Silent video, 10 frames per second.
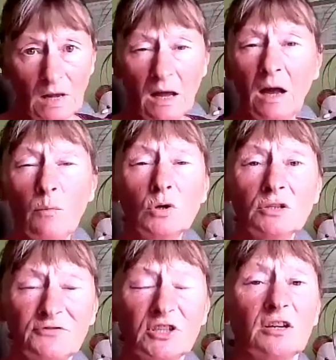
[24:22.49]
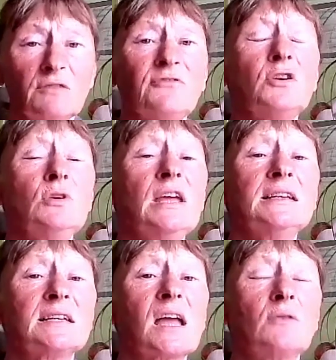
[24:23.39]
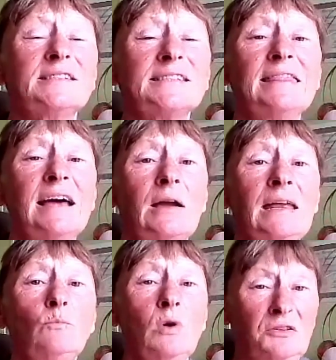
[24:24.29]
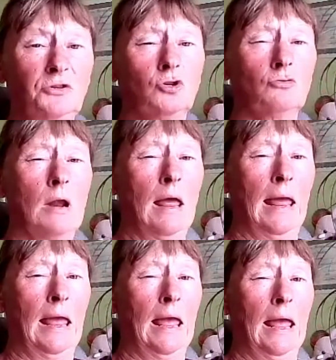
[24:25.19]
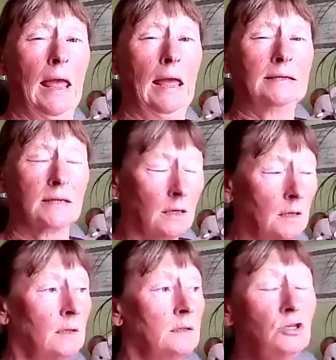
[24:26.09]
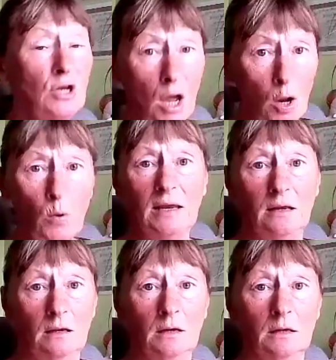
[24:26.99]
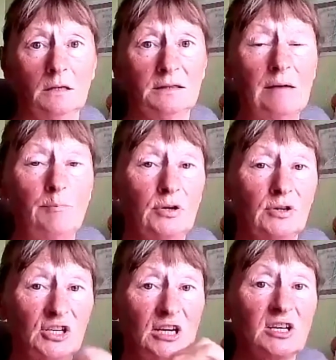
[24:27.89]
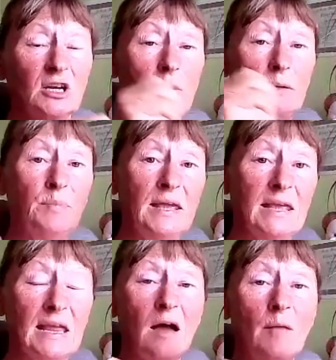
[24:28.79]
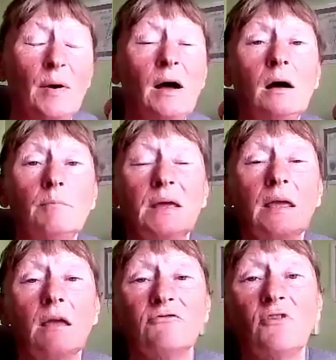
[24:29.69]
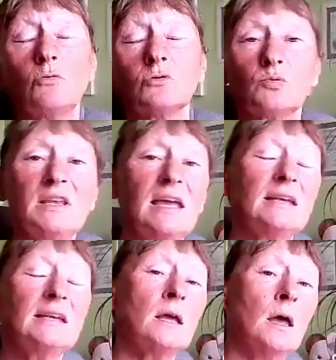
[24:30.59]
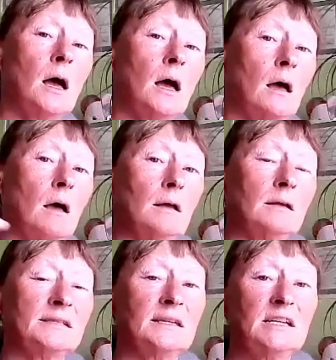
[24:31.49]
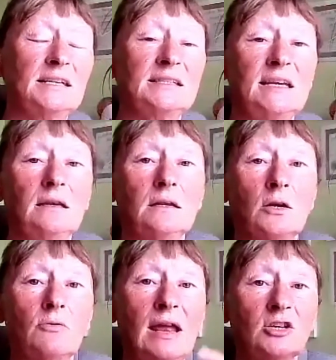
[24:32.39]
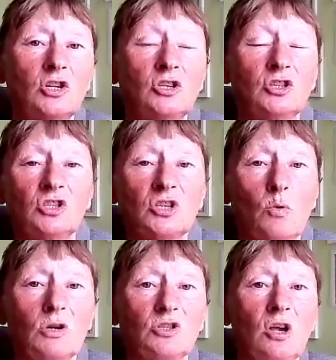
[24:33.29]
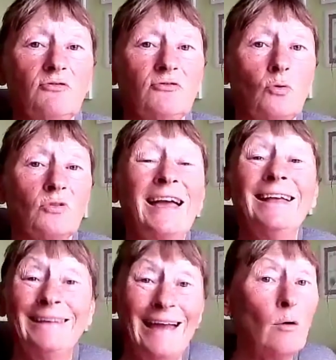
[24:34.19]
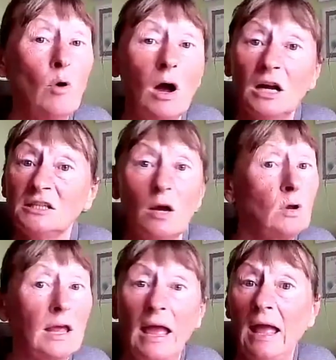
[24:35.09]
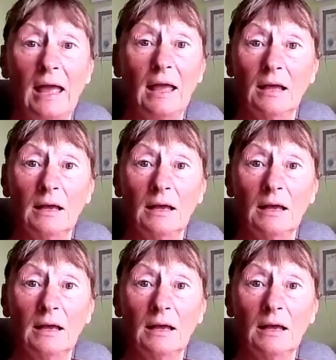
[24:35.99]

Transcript: I would have done a few years ago, sent that in with dread, knowing that that person is going to be picking it apart, picking faults with it, suggesting corrections and so on and so forth. Now I don't care.